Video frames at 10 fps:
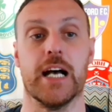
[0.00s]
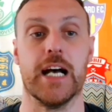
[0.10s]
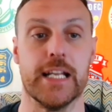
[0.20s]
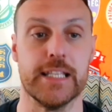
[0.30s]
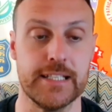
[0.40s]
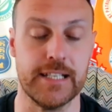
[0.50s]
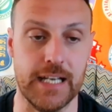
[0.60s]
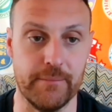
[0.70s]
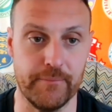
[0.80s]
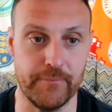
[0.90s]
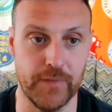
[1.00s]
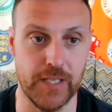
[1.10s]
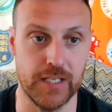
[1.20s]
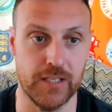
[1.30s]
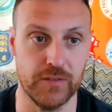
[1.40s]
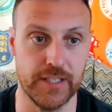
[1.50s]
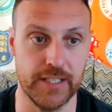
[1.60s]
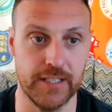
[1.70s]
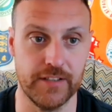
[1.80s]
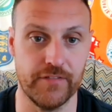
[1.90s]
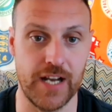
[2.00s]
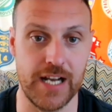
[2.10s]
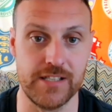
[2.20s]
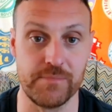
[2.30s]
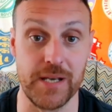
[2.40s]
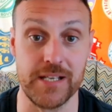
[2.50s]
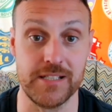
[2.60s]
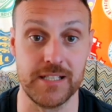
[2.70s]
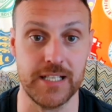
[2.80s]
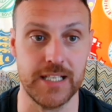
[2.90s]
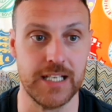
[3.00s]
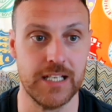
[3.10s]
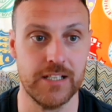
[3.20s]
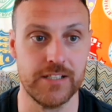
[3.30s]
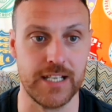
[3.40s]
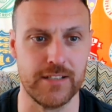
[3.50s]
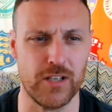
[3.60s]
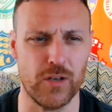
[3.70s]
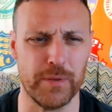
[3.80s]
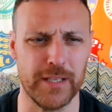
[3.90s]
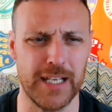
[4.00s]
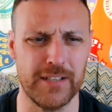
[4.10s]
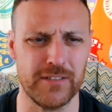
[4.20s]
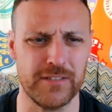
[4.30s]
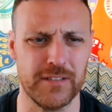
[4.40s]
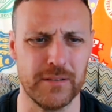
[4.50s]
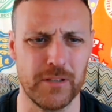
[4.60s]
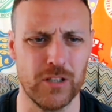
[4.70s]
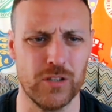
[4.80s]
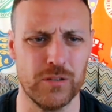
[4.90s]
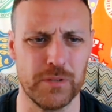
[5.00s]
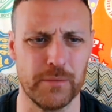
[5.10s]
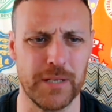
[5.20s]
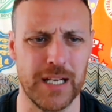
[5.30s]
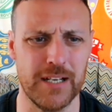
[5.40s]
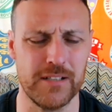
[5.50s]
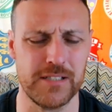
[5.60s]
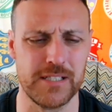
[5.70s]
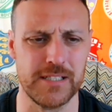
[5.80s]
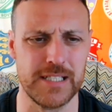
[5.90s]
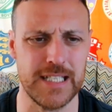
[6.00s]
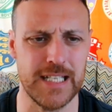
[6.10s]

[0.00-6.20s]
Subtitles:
And, the fans basically sent an open letter to the club or the players, and,